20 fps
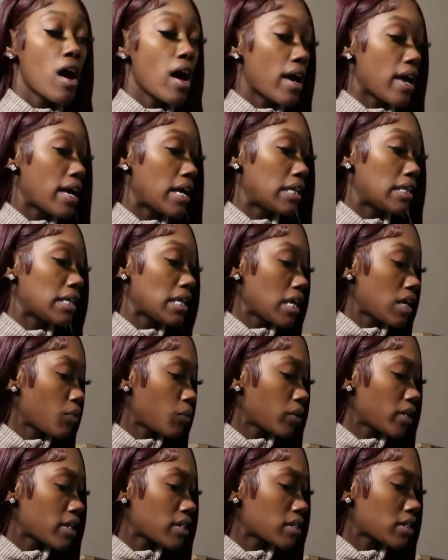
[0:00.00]
And then
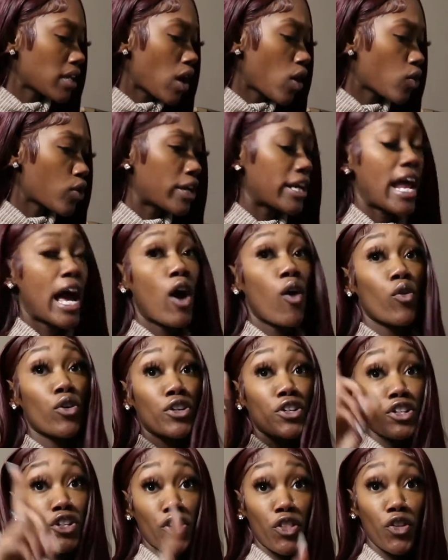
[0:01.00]
what else did I order? And I
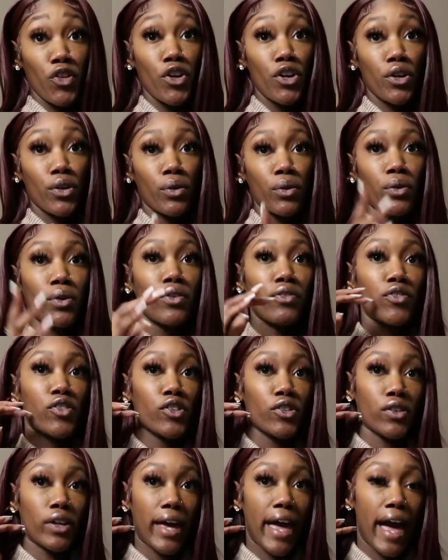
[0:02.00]
ordered a throw
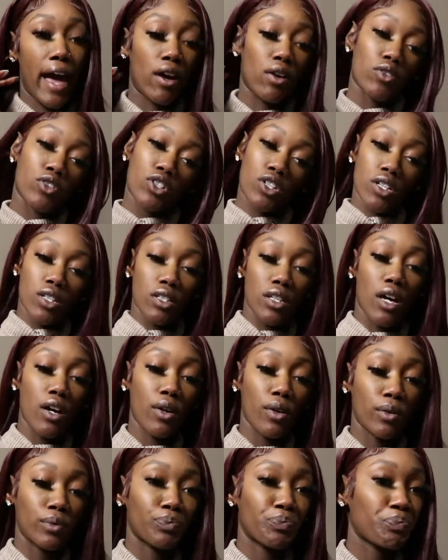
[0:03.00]
for the couch.
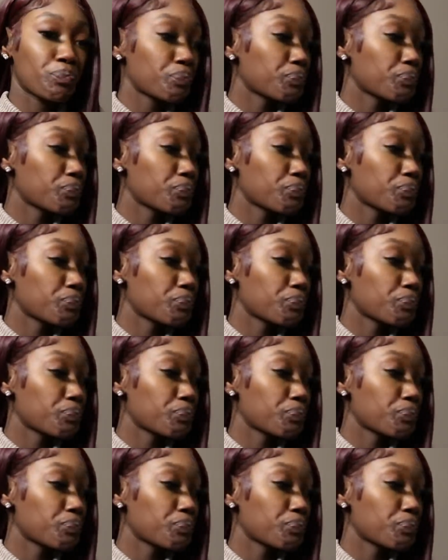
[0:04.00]
So